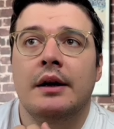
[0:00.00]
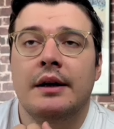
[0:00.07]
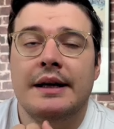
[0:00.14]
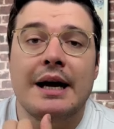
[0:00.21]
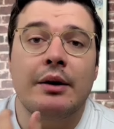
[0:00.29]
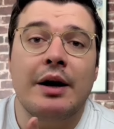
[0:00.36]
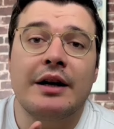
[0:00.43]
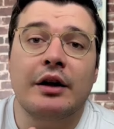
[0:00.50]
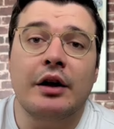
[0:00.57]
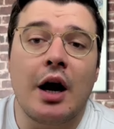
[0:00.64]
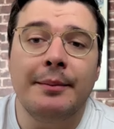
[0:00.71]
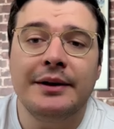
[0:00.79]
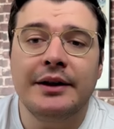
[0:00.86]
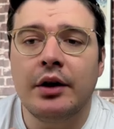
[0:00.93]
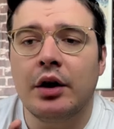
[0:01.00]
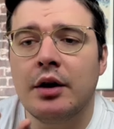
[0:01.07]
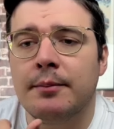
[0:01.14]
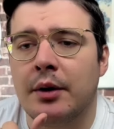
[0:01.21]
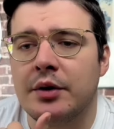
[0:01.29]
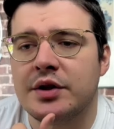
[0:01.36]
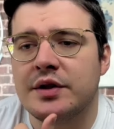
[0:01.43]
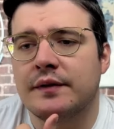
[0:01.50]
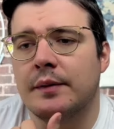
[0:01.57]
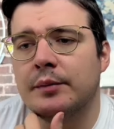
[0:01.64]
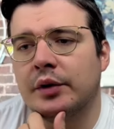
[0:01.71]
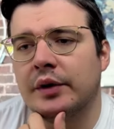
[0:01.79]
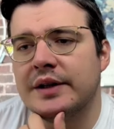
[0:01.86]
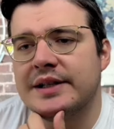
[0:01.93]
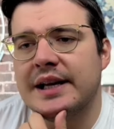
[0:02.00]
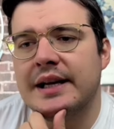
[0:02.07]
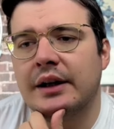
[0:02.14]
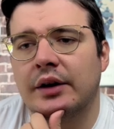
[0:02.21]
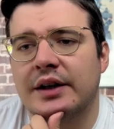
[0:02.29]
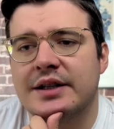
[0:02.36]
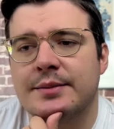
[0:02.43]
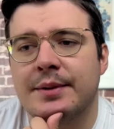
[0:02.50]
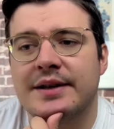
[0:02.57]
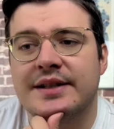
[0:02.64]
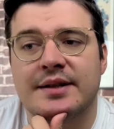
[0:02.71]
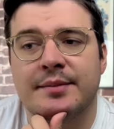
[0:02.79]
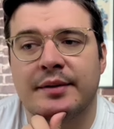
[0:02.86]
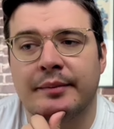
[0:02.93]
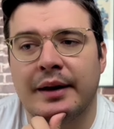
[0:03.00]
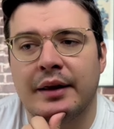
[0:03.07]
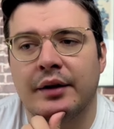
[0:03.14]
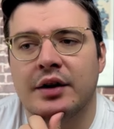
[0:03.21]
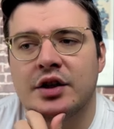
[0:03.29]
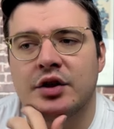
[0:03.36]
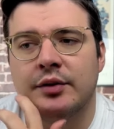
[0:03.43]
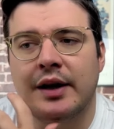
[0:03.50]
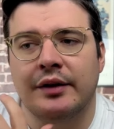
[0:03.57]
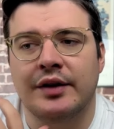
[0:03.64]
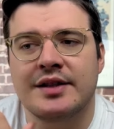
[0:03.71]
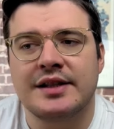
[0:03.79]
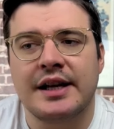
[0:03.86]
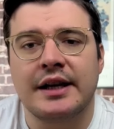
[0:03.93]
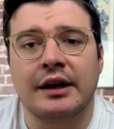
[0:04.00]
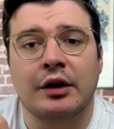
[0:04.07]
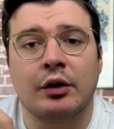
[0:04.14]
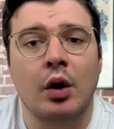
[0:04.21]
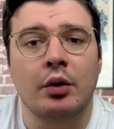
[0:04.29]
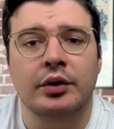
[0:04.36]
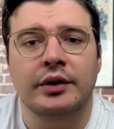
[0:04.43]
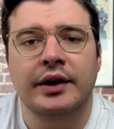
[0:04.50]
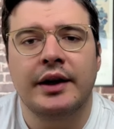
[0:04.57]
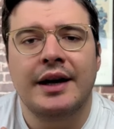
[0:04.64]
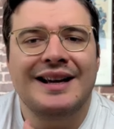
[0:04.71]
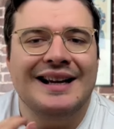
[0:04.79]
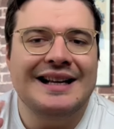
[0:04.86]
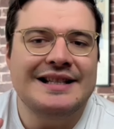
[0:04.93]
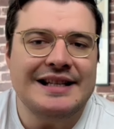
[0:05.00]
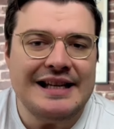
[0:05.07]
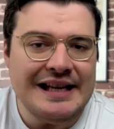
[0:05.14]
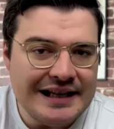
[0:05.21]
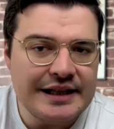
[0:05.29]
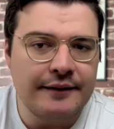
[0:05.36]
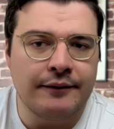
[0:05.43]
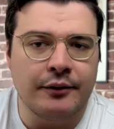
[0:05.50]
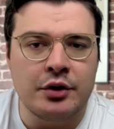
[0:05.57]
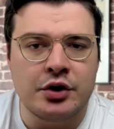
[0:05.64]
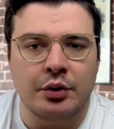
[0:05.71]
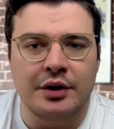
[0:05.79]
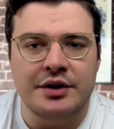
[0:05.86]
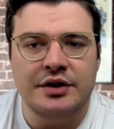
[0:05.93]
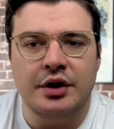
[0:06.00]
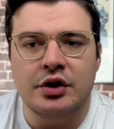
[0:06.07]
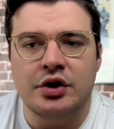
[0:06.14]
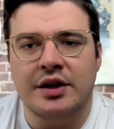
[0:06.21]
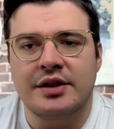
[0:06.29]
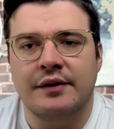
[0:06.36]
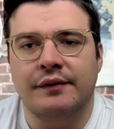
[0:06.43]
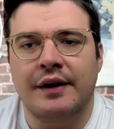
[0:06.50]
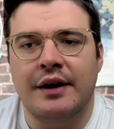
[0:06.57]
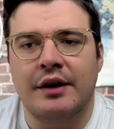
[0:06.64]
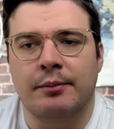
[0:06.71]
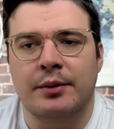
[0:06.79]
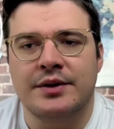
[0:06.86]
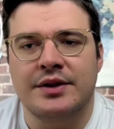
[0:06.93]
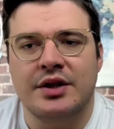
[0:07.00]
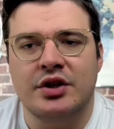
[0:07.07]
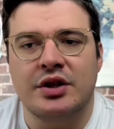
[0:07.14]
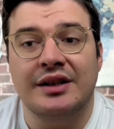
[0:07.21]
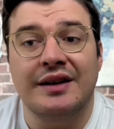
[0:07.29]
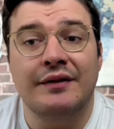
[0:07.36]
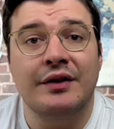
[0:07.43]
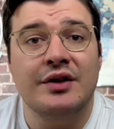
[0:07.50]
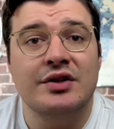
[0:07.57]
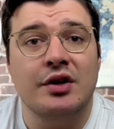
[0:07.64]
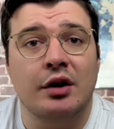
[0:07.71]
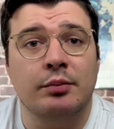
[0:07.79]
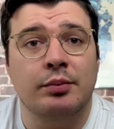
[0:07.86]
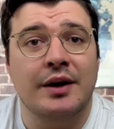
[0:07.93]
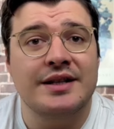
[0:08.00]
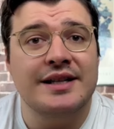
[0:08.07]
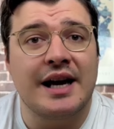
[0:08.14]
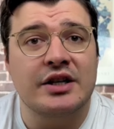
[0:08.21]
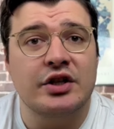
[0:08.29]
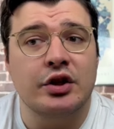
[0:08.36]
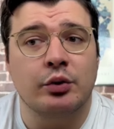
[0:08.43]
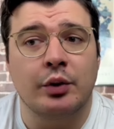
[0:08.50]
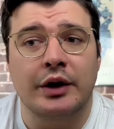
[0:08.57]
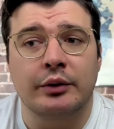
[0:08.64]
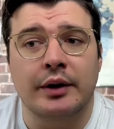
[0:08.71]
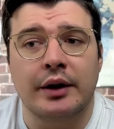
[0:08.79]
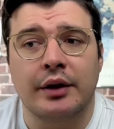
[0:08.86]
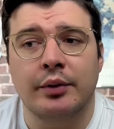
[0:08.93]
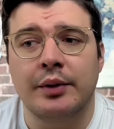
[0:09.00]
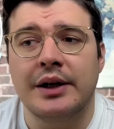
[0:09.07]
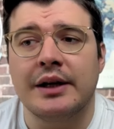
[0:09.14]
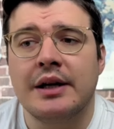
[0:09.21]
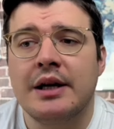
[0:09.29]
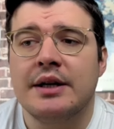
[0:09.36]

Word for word: Now, I commented on a post from Chris Hager expressing some of my thoughts around this, saying, quote, "It's easy for shorts to justify their position given the stock price action in 2023.